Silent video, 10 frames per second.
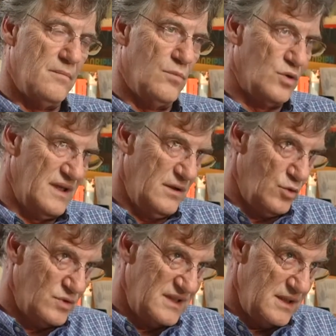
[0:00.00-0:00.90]
what we
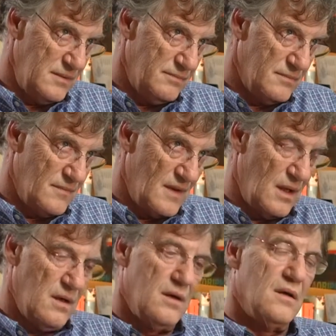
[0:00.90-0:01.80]
need
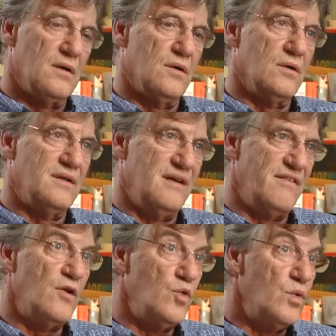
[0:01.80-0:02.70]
in
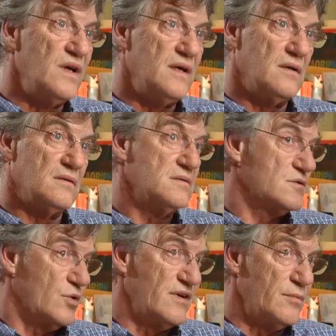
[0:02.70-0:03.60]
terms of help
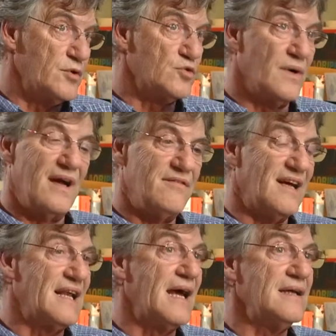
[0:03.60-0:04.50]
from the
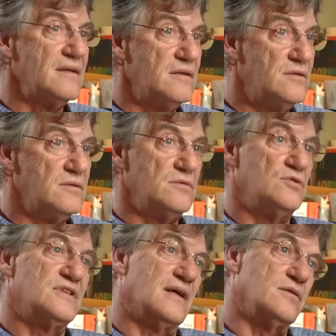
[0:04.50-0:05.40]
rehabilitation
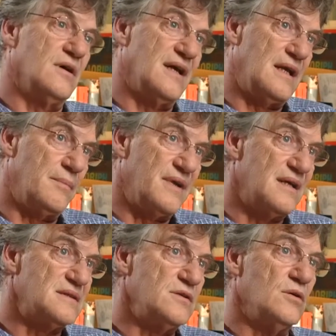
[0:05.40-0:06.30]
center
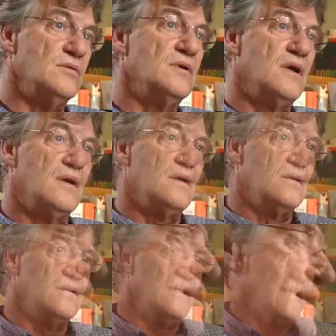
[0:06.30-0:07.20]
and the
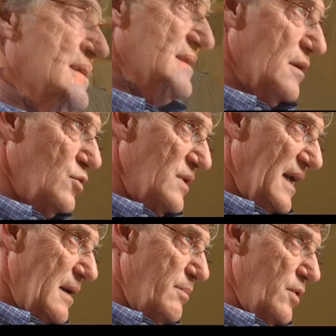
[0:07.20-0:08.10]
occupational
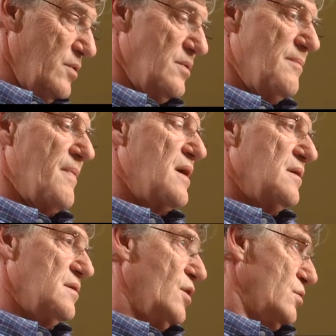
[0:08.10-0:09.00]
therapists.
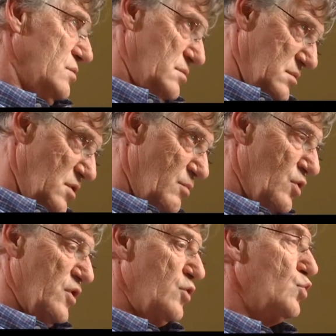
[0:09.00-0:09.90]
In order
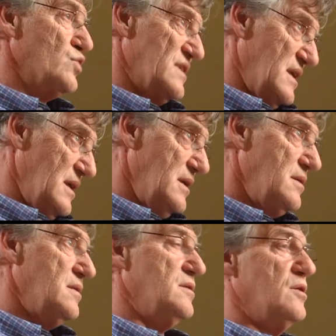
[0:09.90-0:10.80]
to build a
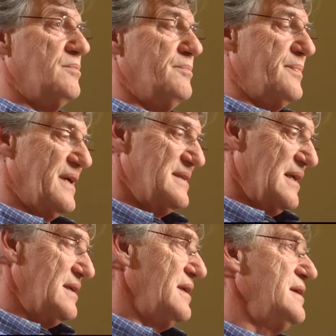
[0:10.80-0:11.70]
case, get
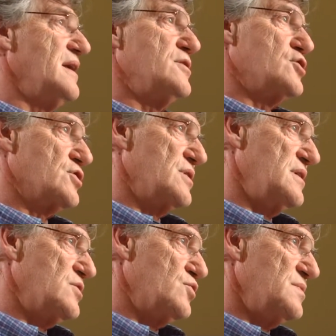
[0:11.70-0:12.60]
quotes,
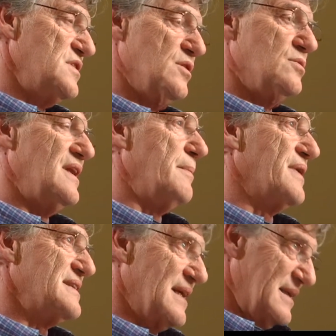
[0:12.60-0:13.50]
and
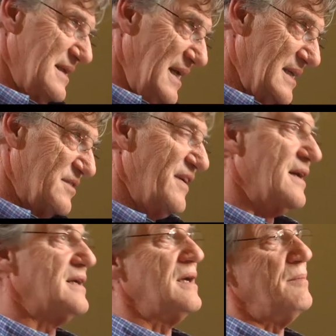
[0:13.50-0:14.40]
present them to
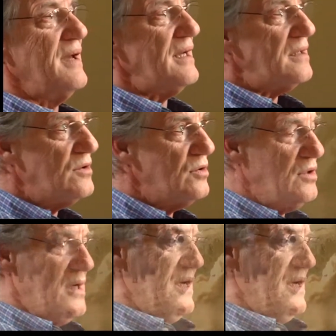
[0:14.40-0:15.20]
Sphere Quebec.